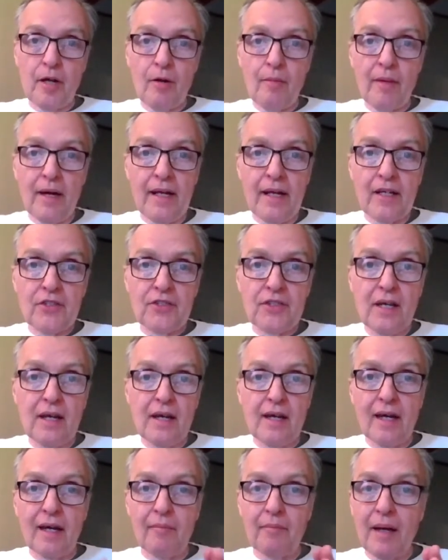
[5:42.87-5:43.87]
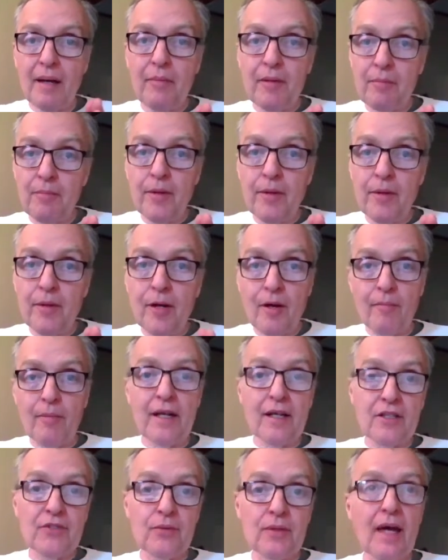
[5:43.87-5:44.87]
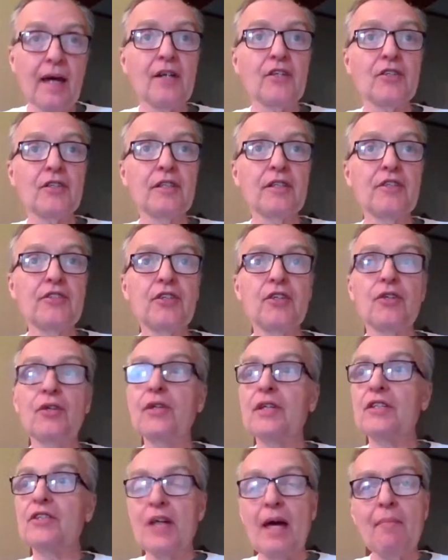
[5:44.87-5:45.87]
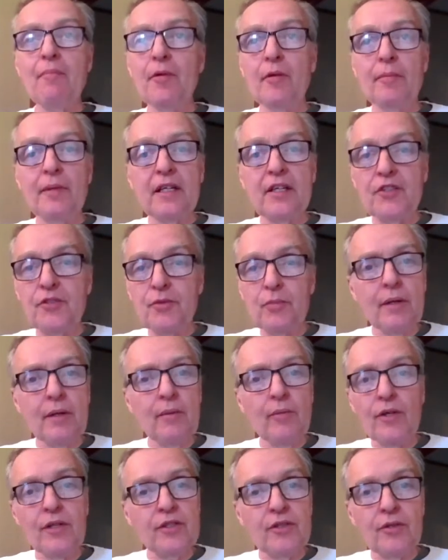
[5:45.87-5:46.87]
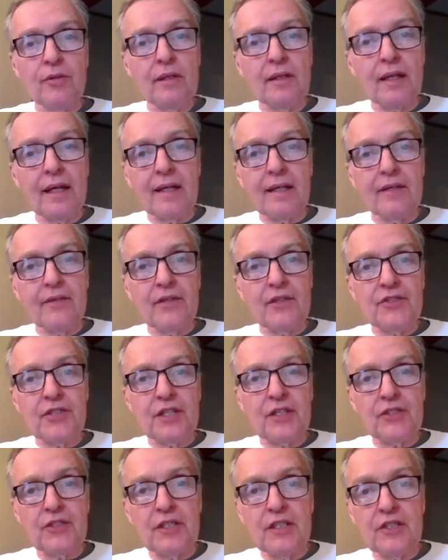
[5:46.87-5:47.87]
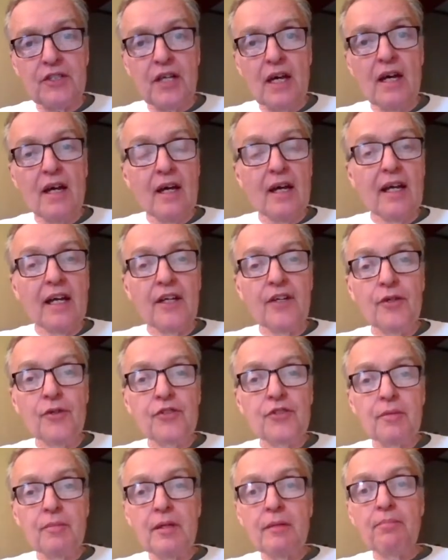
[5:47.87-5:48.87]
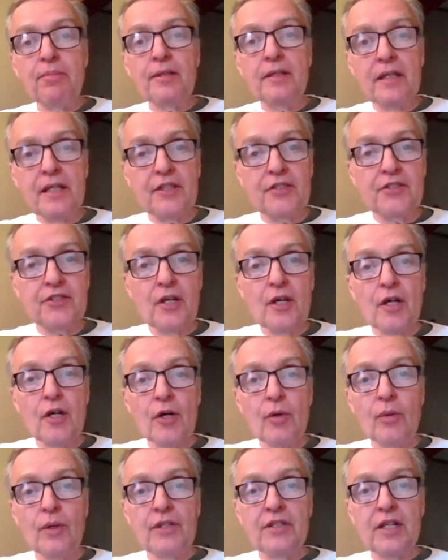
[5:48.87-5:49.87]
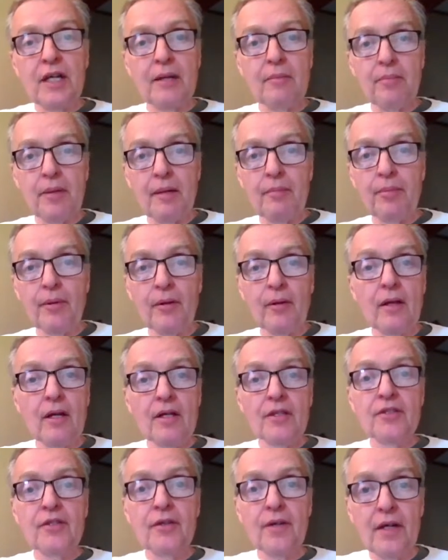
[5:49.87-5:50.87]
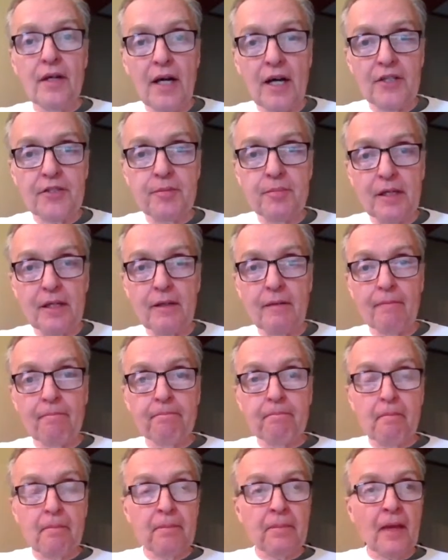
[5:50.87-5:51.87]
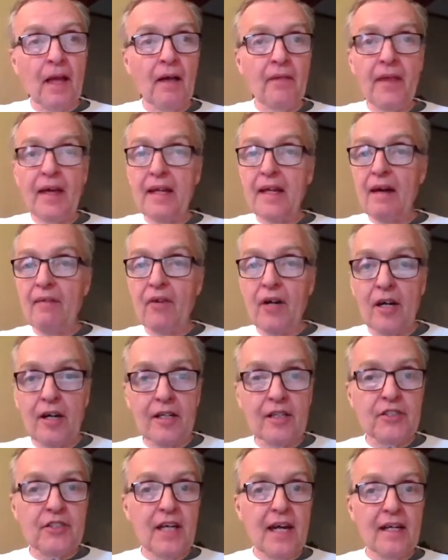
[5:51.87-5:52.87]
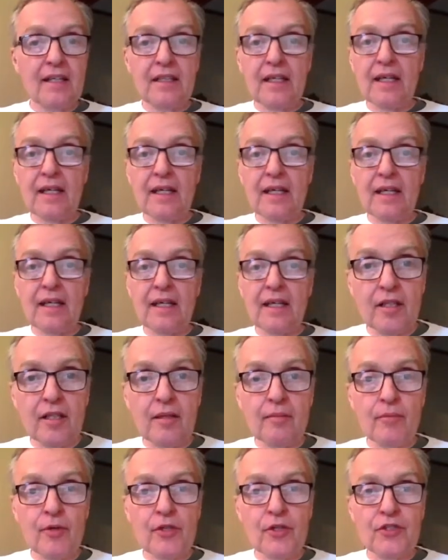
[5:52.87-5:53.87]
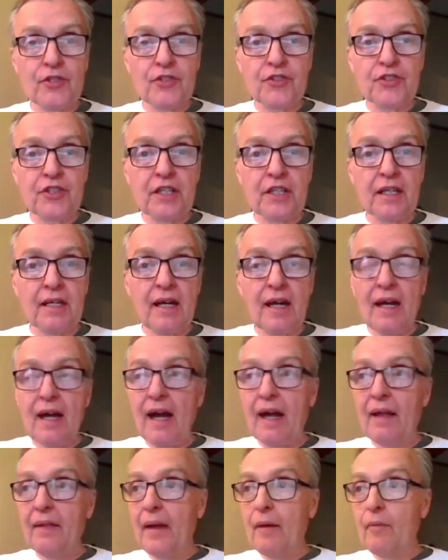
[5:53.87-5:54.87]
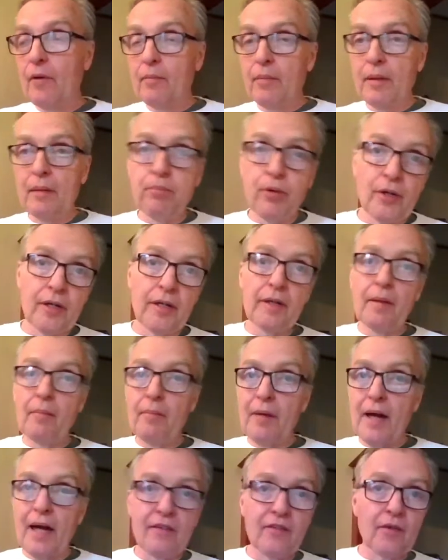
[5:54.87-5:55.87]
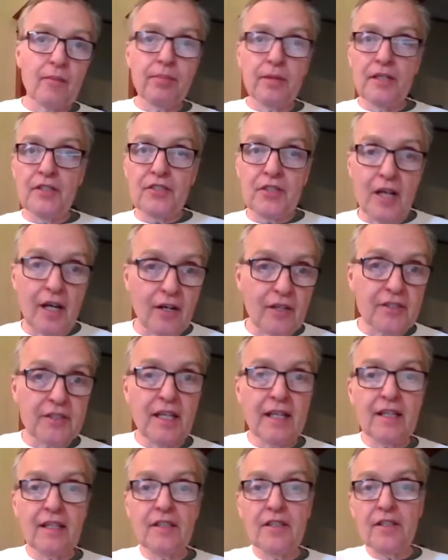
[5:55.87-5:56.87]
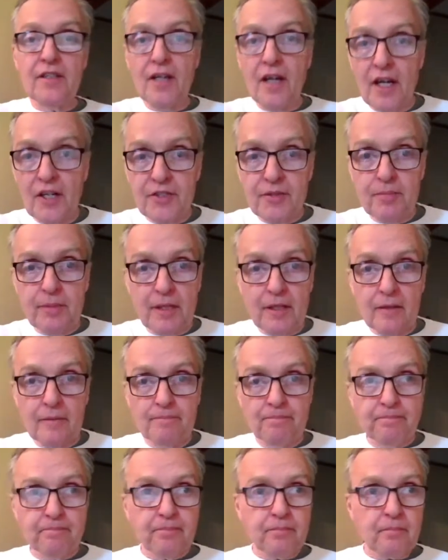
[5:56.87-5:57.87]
paramedics. And maybe paramedics actually is a good example because we weren't doing that in the 60s. It used to be police who would take people to the hospital. They'd have a heart attack, they'd have a medical emergency, and they would be put in the back of a police car and taken to the hospital.